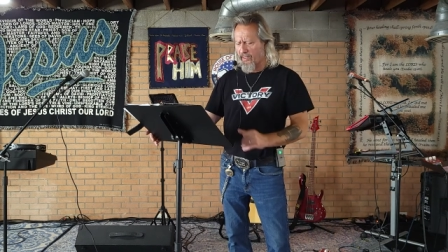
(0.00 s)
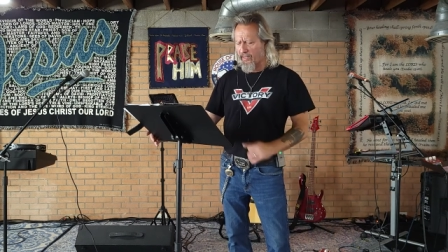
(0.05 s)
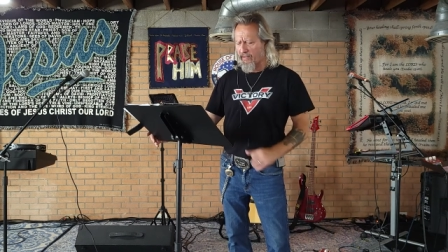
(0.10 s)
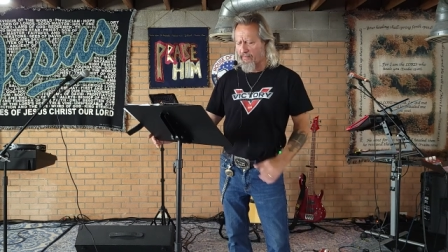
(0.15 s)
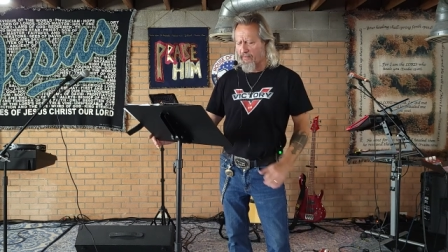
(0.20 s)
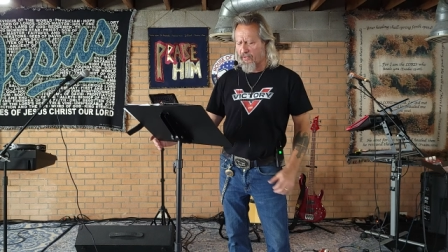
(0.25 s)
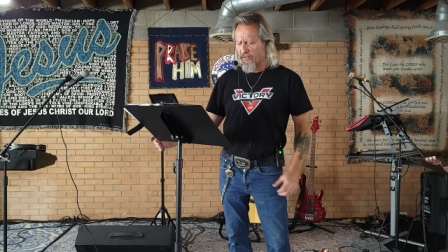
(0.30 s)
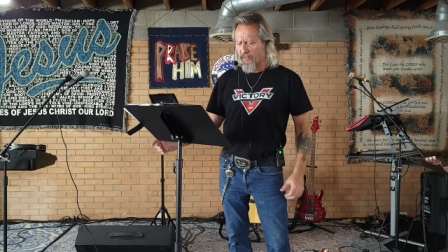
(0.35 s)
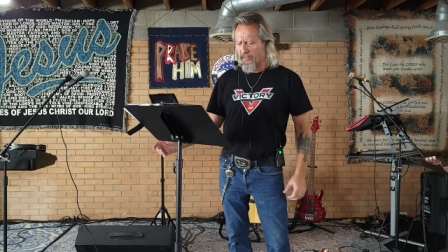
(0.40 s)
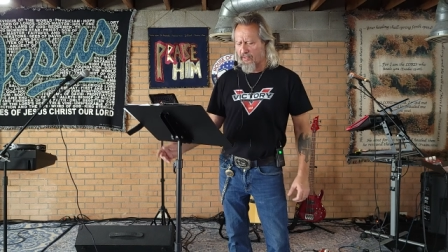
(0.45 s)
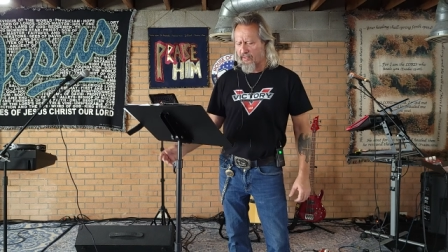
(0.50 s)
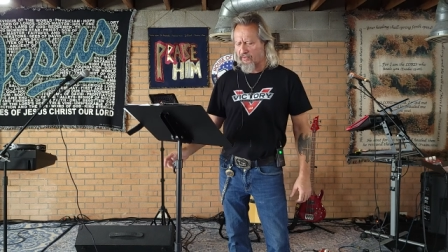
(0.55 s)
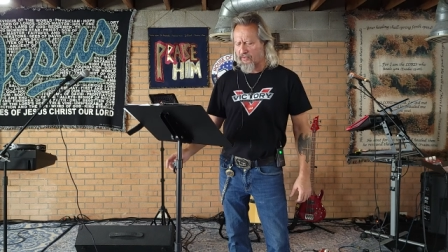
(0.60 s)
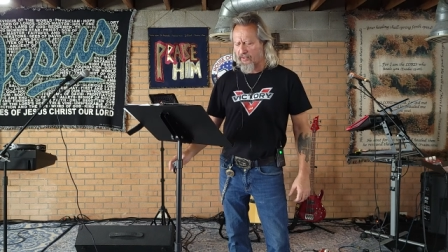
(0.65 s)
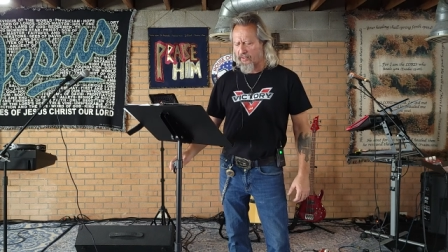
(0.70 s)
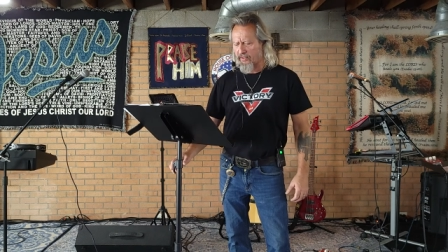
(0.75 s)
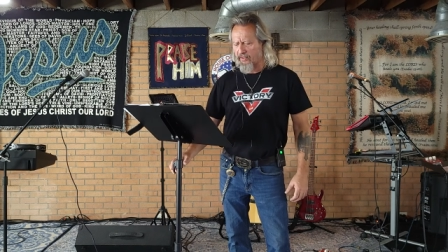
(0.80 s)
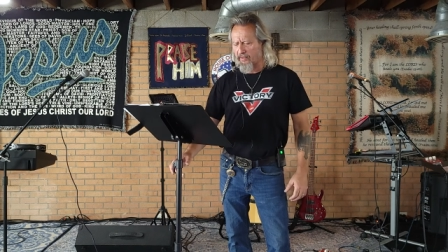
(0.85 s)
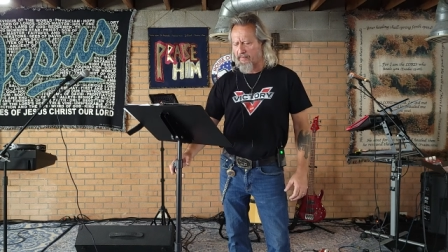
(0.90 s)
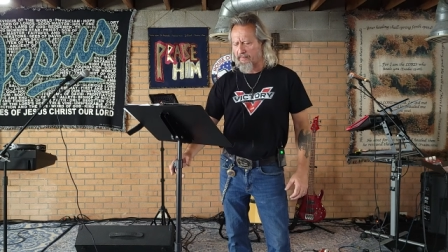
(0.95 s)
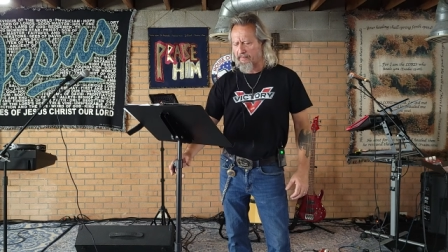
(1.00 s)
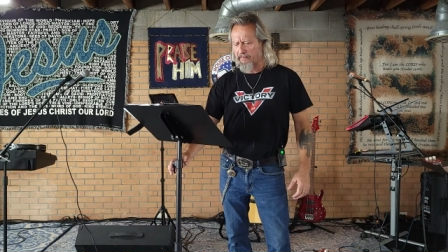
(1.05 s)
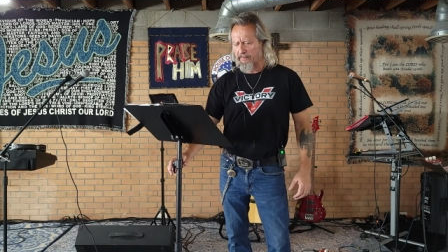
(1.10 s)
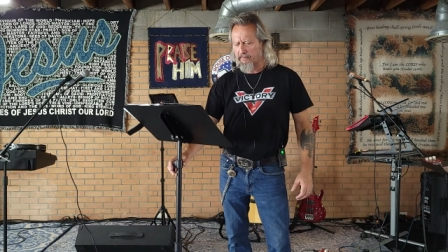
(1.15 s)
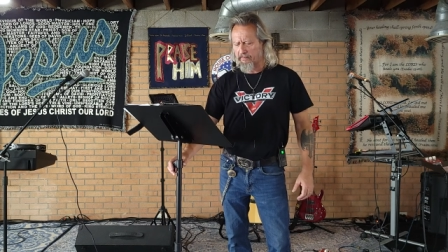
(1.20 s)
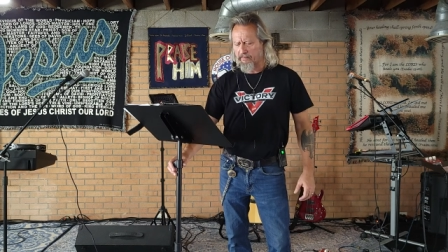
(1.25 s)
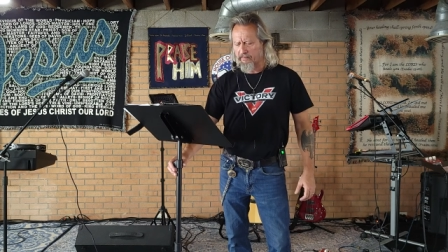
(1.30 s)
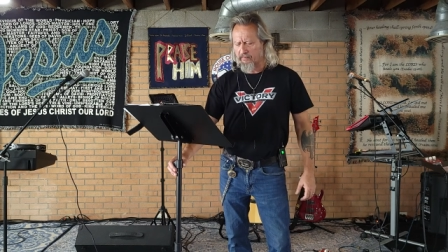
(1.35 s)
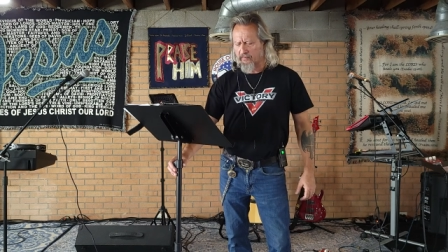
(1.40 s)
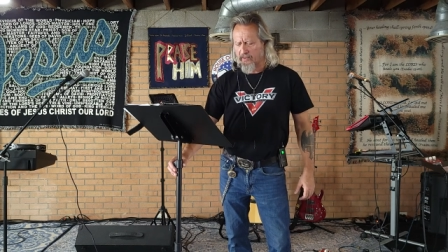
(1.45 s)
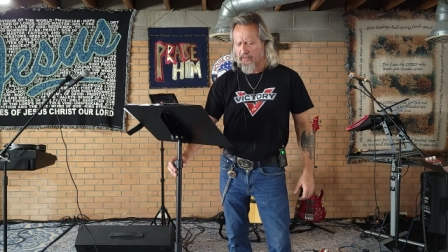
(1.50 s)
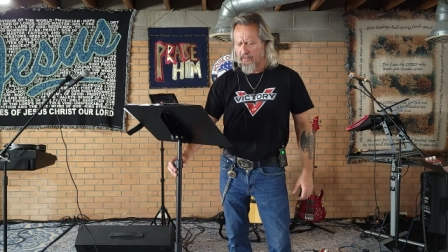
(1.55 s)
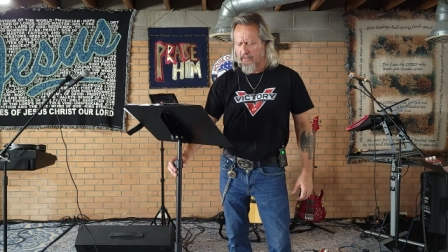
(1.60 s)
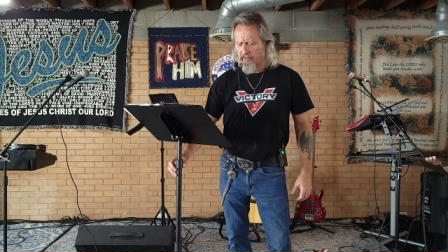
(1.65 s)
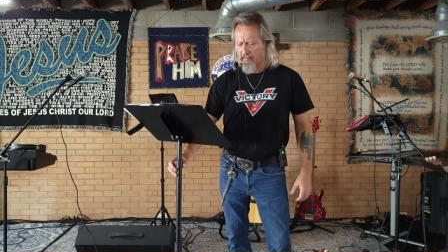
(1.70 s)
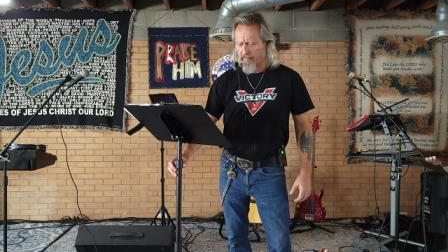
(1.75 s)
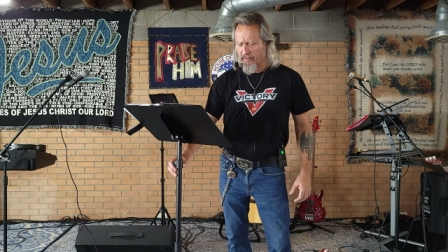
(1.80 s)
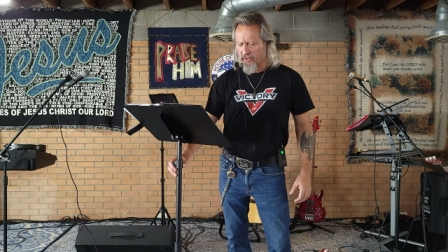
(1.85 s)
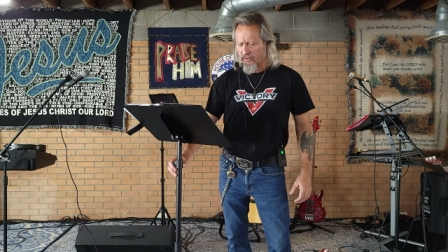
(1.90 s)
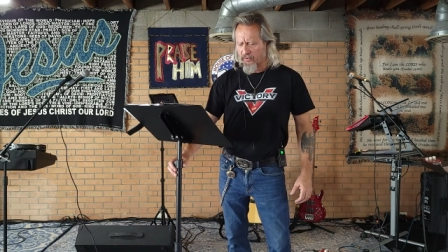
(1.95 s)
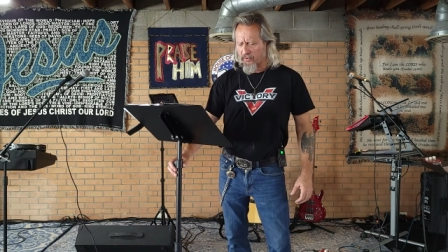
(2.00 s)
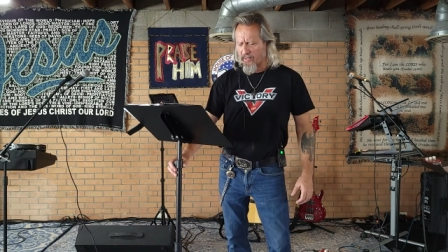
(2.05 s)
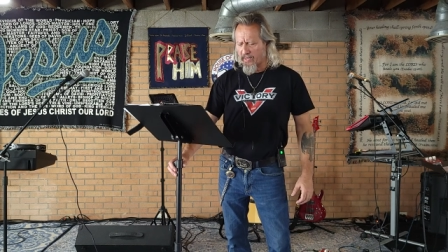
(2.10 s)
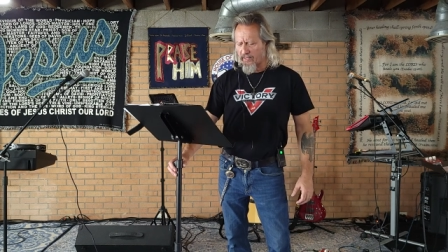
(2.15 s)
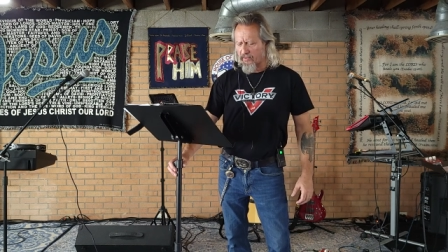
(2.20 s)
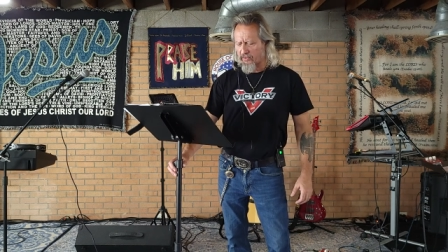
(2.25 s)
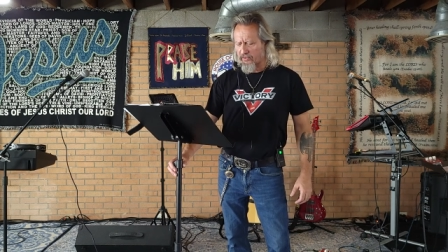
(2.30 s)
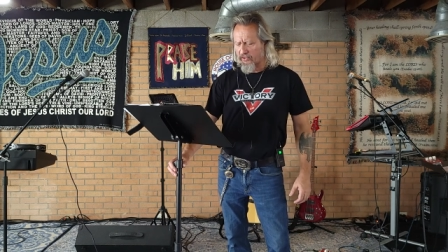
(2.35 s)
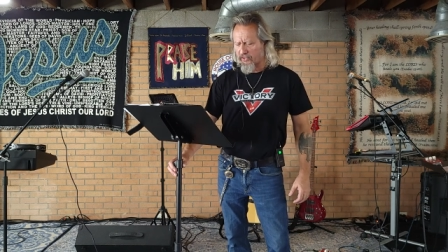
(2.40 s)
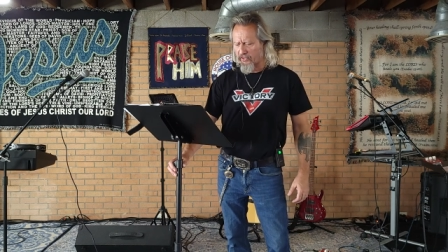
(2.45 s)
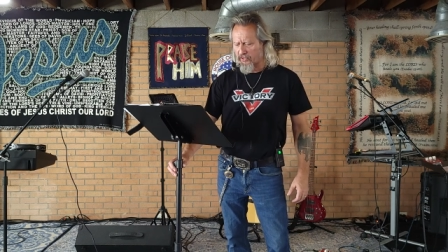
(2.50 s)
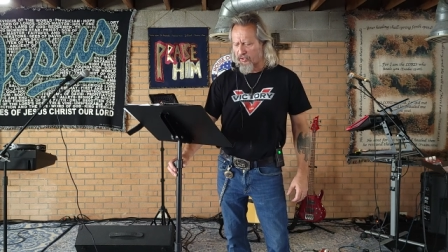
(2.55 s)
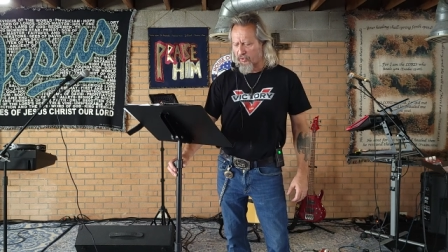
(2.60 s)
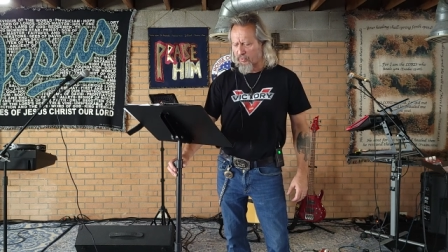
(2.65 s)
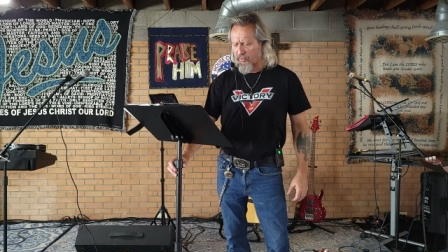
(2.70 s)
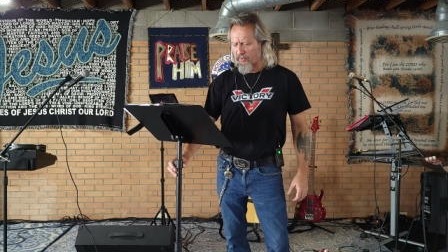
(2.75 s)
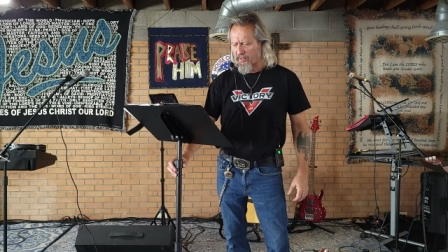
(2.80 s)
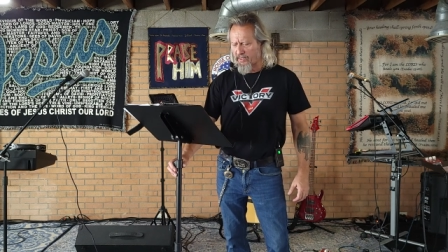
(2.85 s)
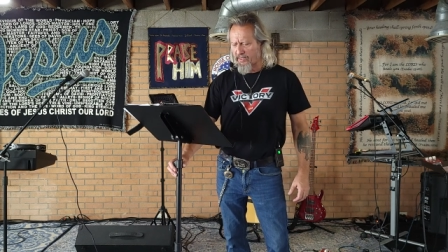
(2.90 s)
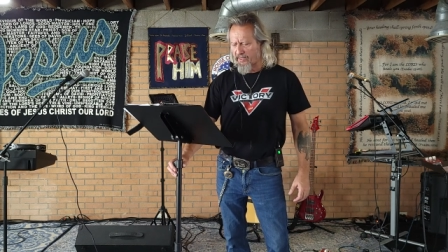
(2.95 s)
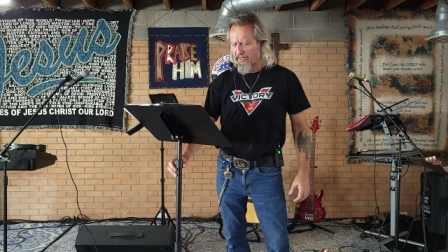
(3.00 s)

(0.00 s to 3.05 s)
and everything that's in it. Bill Crowder says three